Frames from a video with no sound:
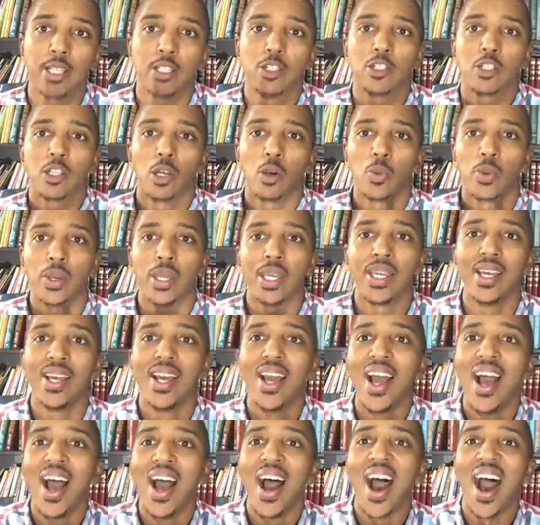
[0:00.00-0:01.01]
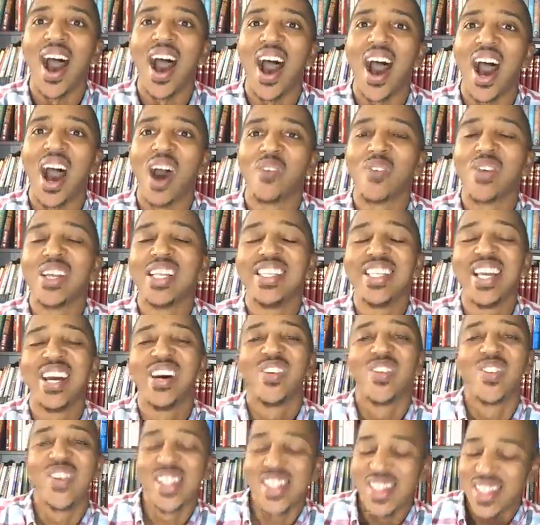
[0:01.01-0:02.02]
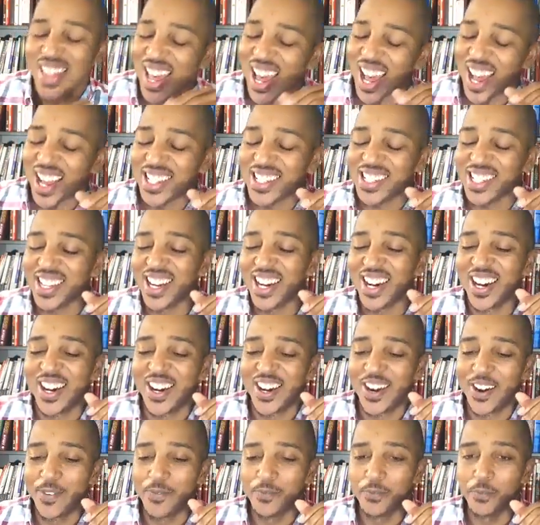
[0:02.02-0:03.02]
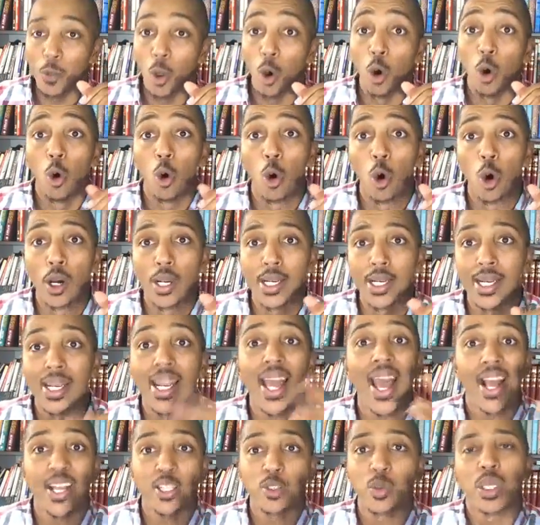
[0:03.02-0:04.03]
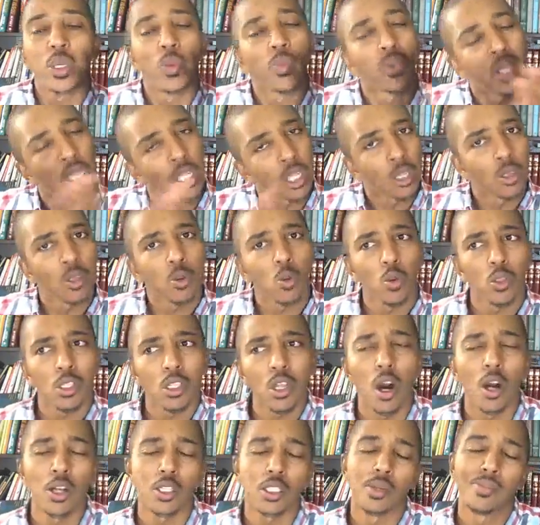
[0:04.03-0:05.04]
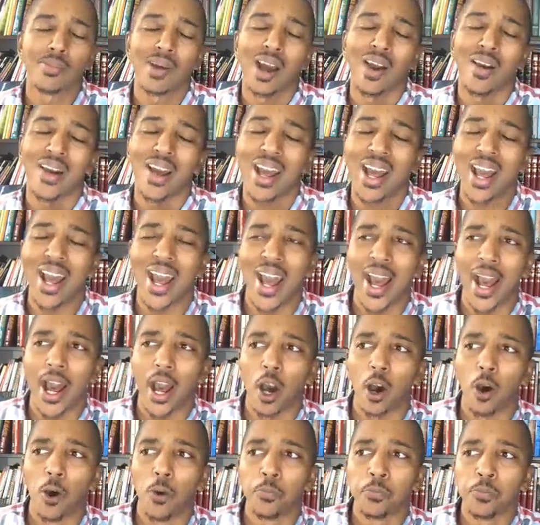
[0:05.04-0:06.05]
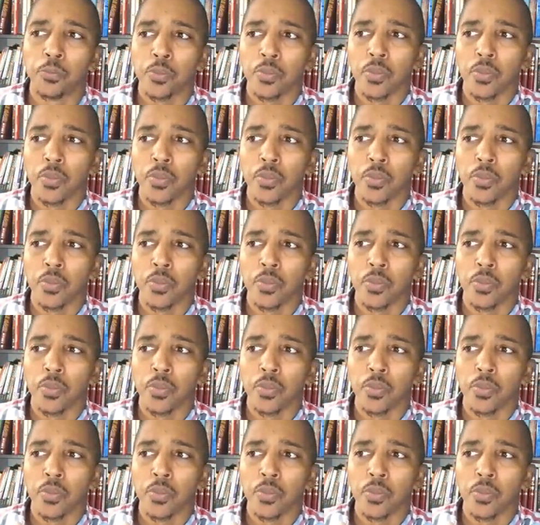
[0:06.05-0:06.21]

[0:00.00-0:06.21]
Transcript: And so we uh, we dealt with that um, on last week, but then talked about how